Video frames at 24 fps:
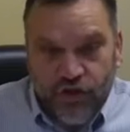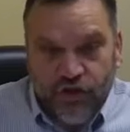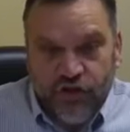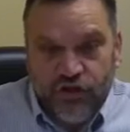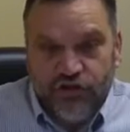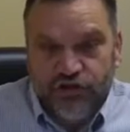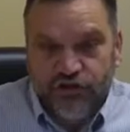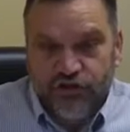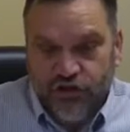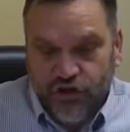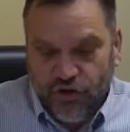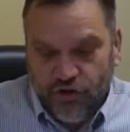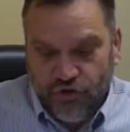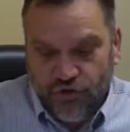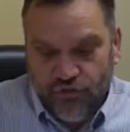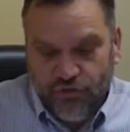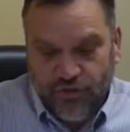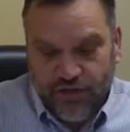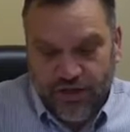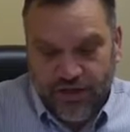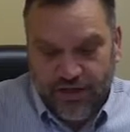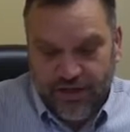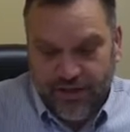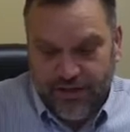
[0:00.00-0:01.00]

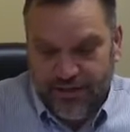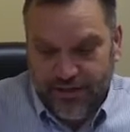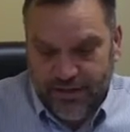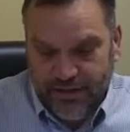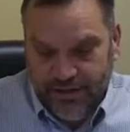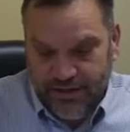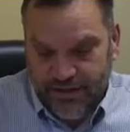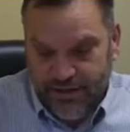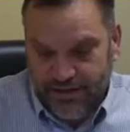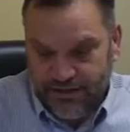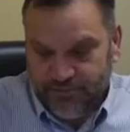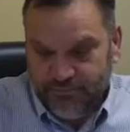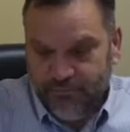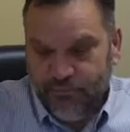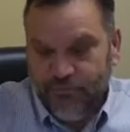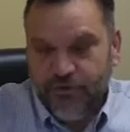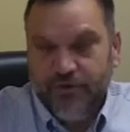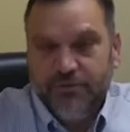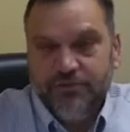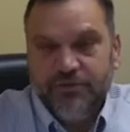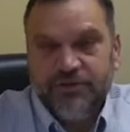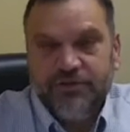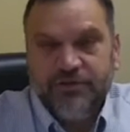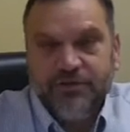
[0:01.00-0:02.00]
So that's
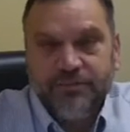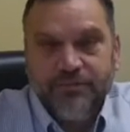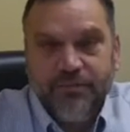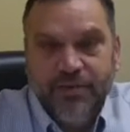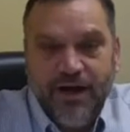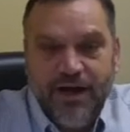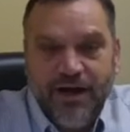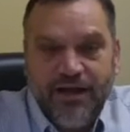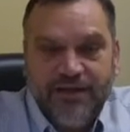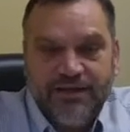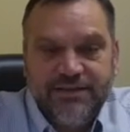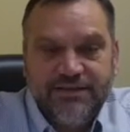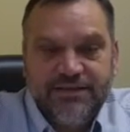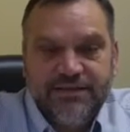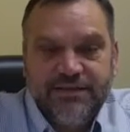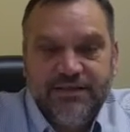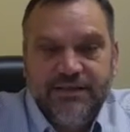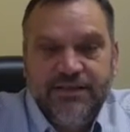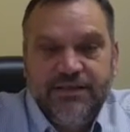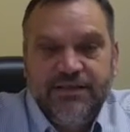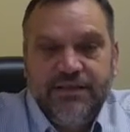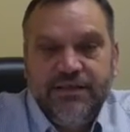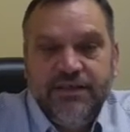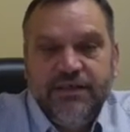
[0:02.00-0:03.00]
pretty much the
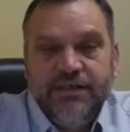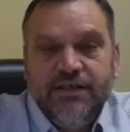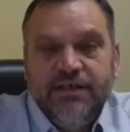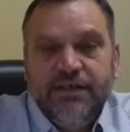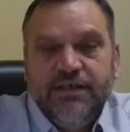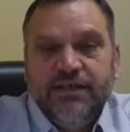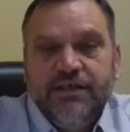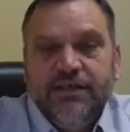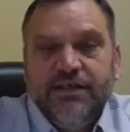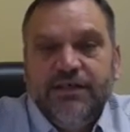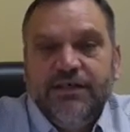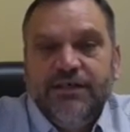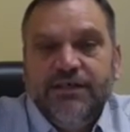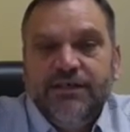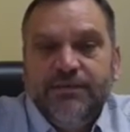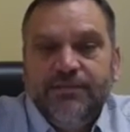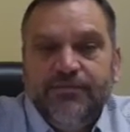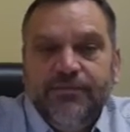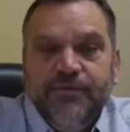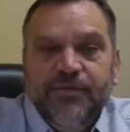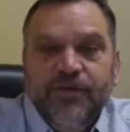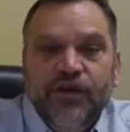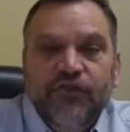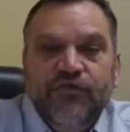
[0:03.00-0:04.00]
policy.
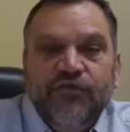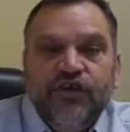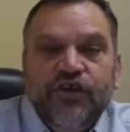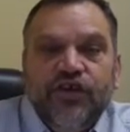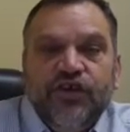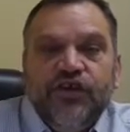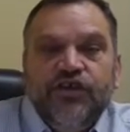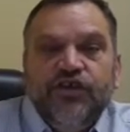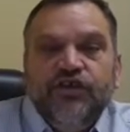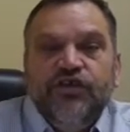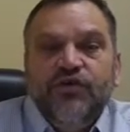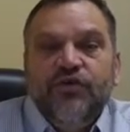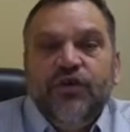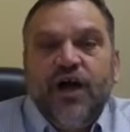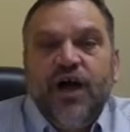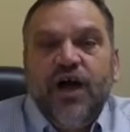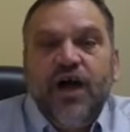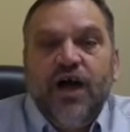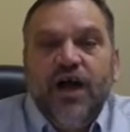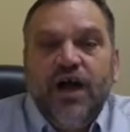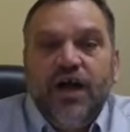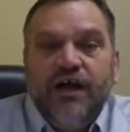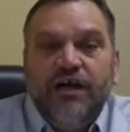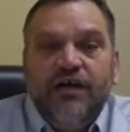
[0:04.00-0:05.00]
If you're going to do a
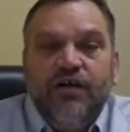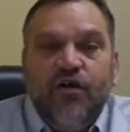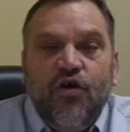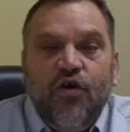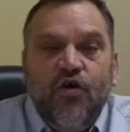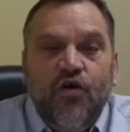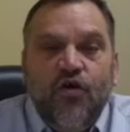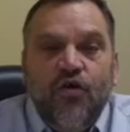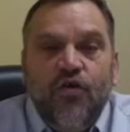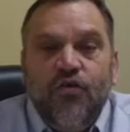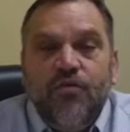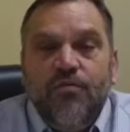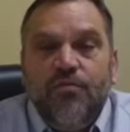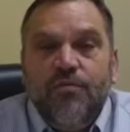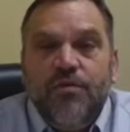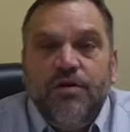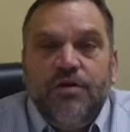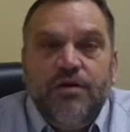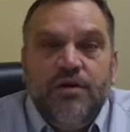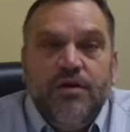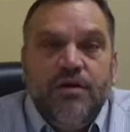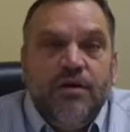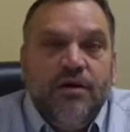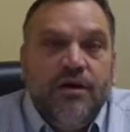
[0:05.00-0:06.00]
HUD home,
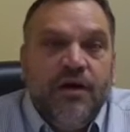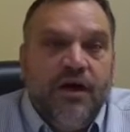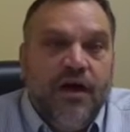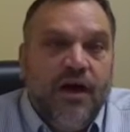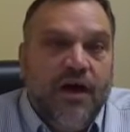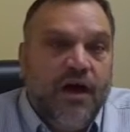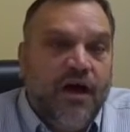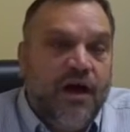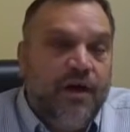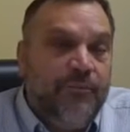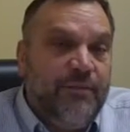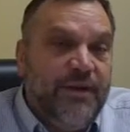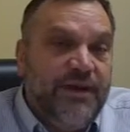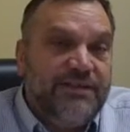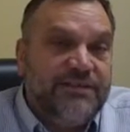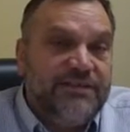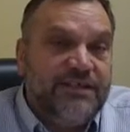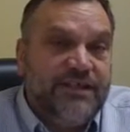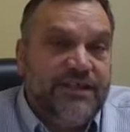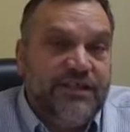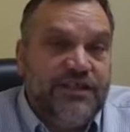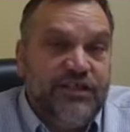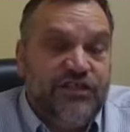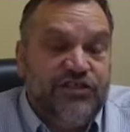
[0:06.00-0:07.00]

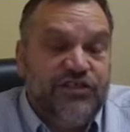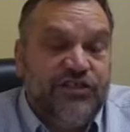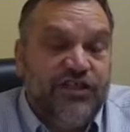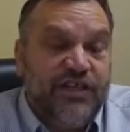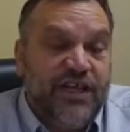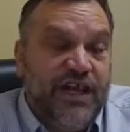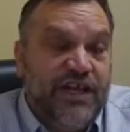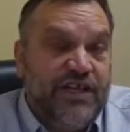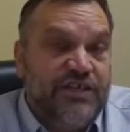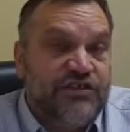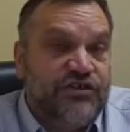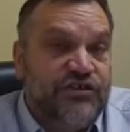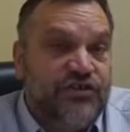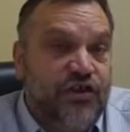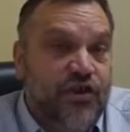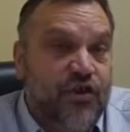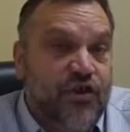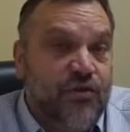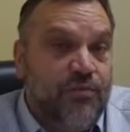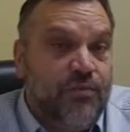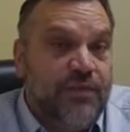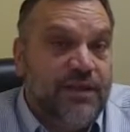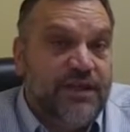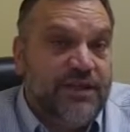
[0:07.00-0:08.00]
basically you should let us
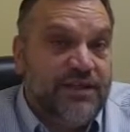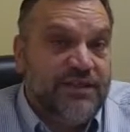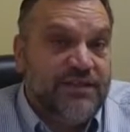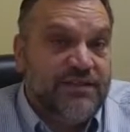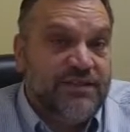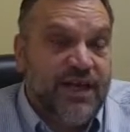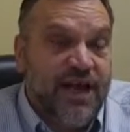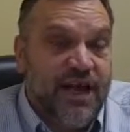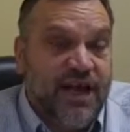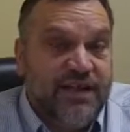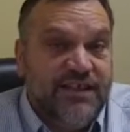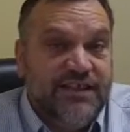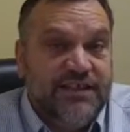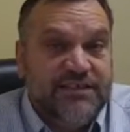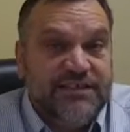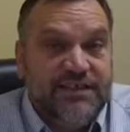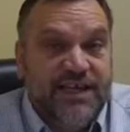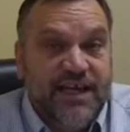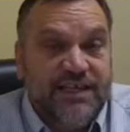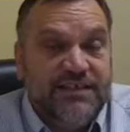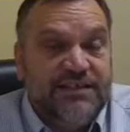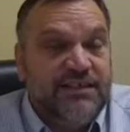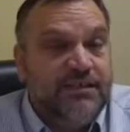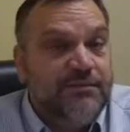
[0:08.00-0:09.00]
know, because HUD does
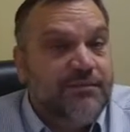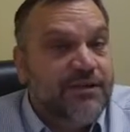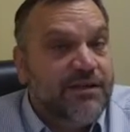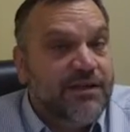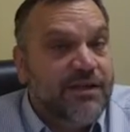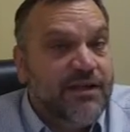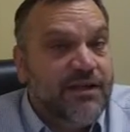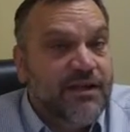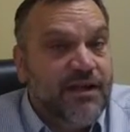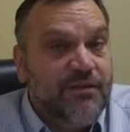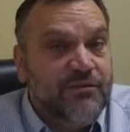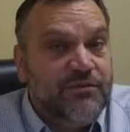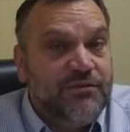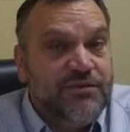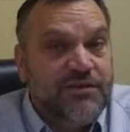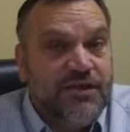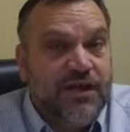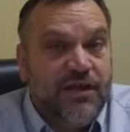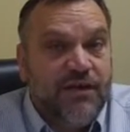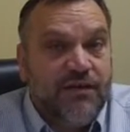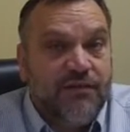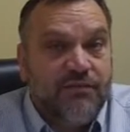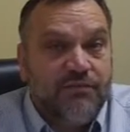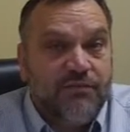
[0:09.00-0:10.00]
not typically come with
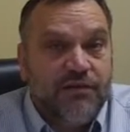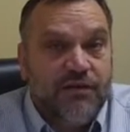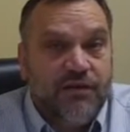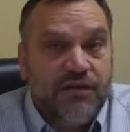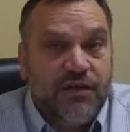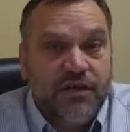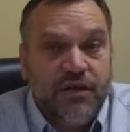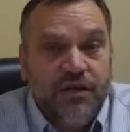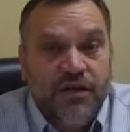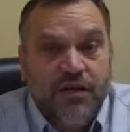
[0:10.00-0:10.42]
title work.